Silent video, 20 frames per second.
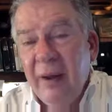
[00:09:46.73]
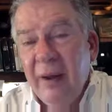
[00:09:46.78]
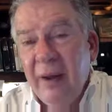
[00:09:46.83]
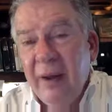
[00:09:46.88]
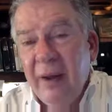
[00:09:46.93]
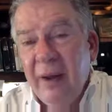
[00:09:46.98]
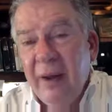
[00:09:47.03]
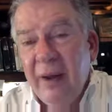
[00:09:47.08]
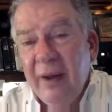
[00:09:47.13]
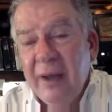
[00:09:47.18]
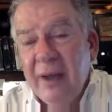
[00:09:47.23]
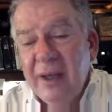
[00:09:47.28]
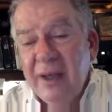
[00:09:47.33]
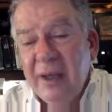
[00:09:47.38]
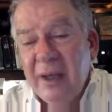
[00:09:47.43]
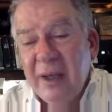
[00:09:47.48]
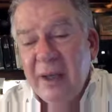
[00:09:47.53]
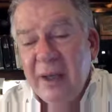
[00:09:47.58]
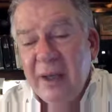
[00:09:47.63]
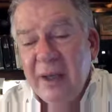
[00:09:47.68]
And in this
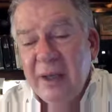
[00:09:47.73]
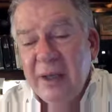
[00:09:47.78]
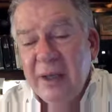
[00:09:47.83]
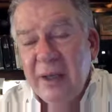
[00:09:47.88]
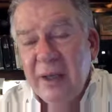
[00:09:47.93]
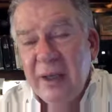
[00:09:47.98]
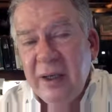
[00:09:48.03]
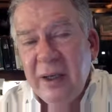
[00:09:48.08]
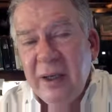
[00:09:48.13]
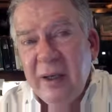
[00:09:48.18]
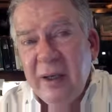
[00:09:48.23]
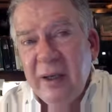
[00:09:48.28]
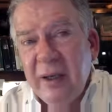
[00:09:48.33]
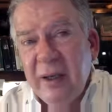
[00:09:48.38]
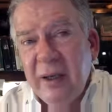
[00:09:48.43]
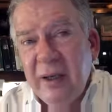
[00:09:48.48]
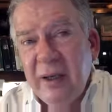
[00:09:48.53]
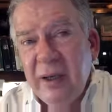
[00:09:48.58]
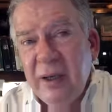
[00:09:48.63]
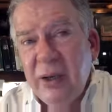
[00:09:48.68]
case,
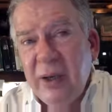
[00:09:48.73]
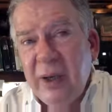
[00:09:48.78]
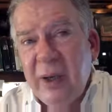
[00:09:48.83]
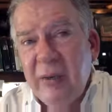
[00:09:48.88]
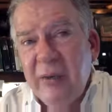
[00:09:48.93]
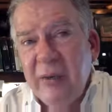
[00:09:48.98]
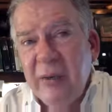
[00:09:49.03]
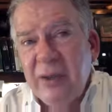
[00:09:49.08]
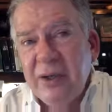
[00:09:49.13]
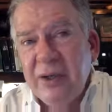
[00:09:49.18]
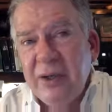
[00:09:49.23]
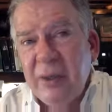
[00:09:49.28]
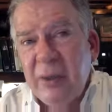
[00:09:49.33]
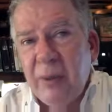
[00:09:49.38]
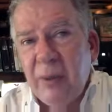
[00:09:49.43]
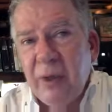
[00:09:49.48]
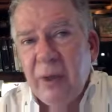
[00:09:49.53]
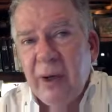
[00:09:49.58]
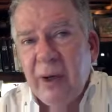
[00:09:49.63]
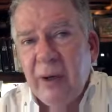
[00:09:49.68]
the travelers that
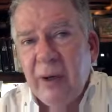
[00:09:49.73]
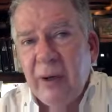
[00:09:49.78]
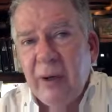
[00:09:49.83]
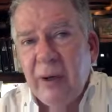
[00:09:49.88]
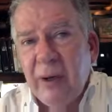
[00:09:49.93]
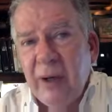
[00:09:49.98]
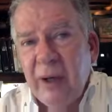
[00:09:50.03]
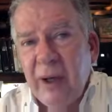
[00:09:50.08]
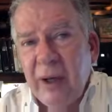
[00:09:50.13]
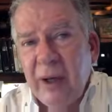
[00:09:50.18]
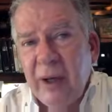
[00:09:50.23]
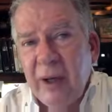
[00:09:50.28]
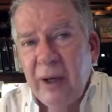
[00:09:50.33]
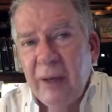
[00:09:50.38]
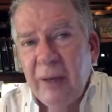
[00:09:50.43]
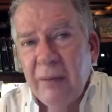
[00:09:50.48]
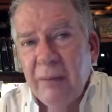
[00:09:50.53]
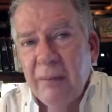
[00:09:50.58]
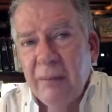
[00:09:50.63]
we are looking at,